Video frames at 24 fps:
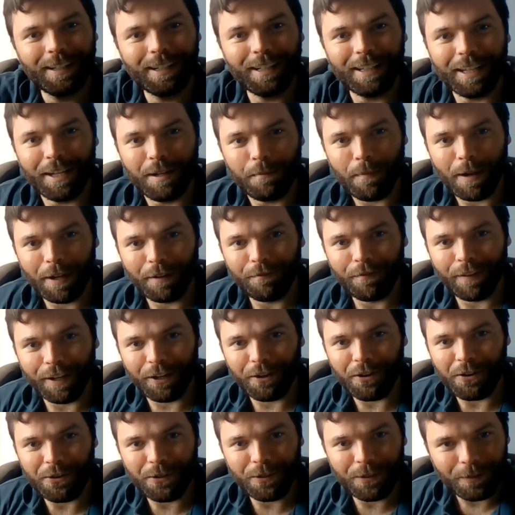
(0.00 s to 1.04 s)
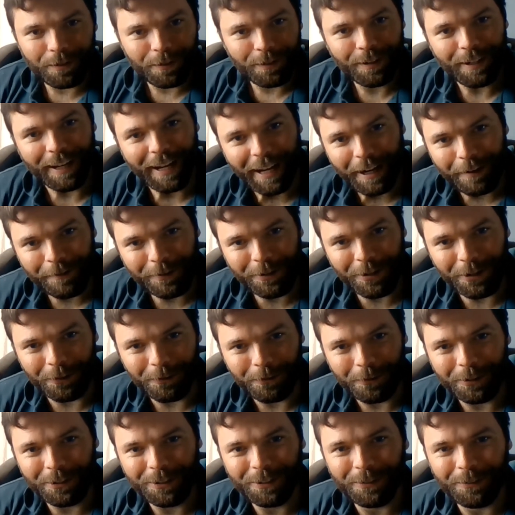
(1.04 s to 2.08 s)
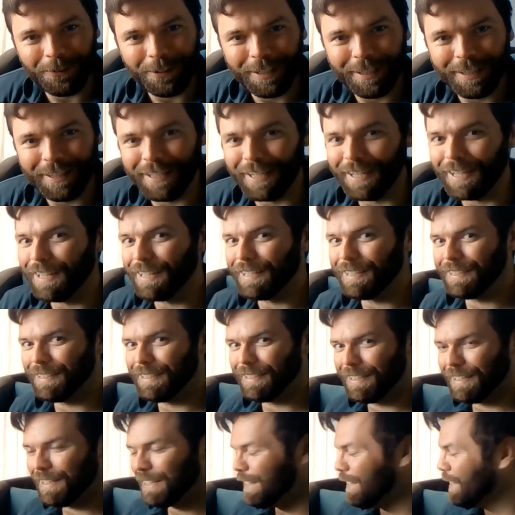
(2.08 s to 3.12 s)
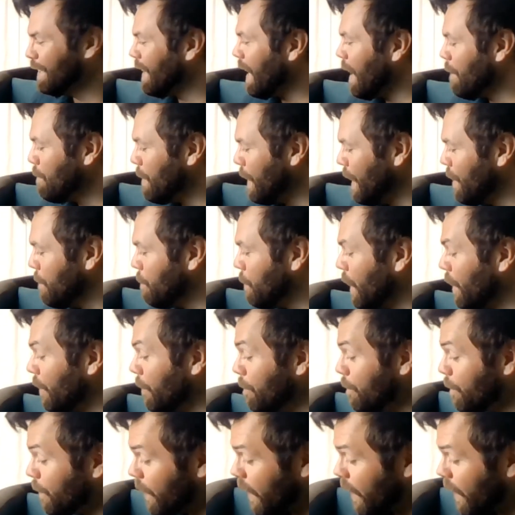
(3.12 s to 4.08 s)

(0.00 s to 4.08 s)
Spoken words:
cleaned my fingers afterwards with that peanut butter.